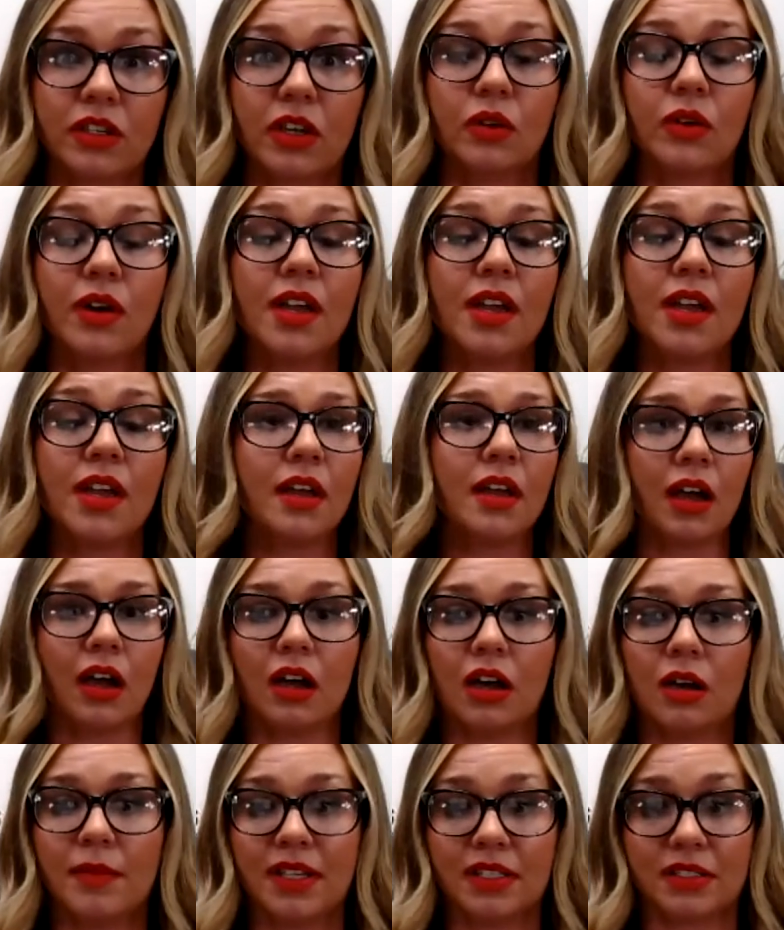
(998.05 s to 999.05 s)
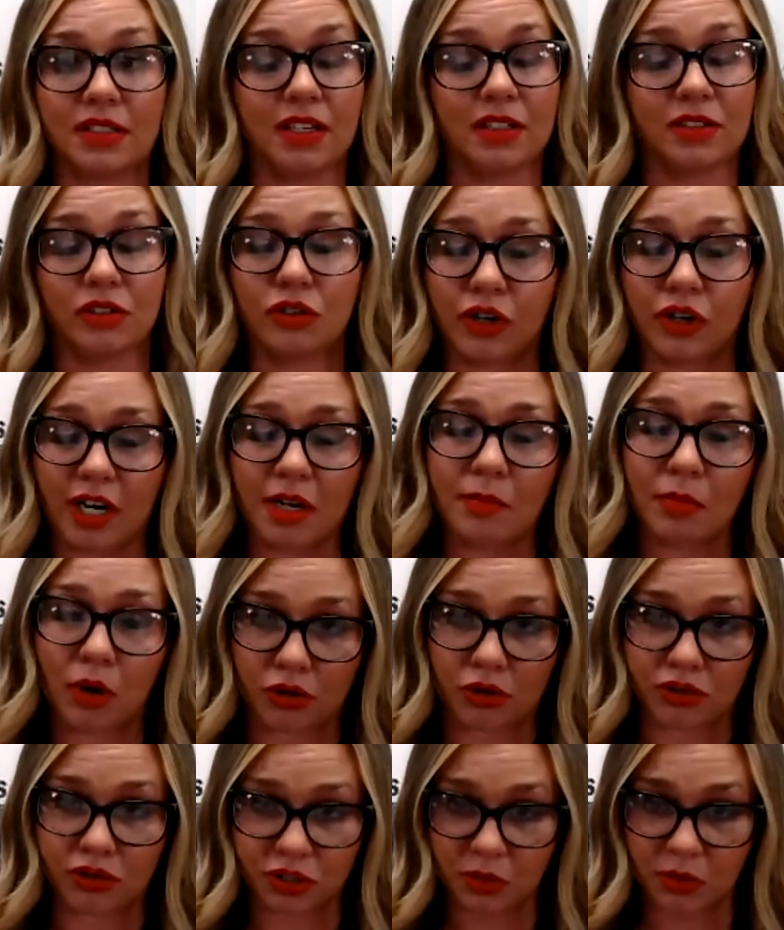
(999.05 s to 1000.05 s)
So it's a great
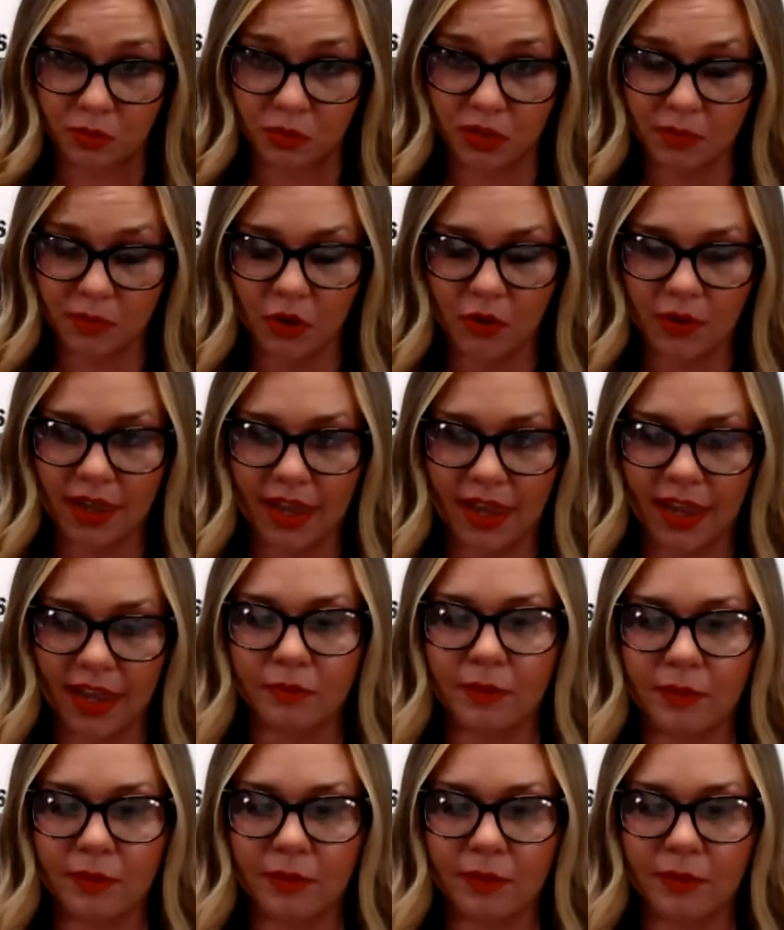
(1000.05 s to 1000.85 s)
partnership we both have.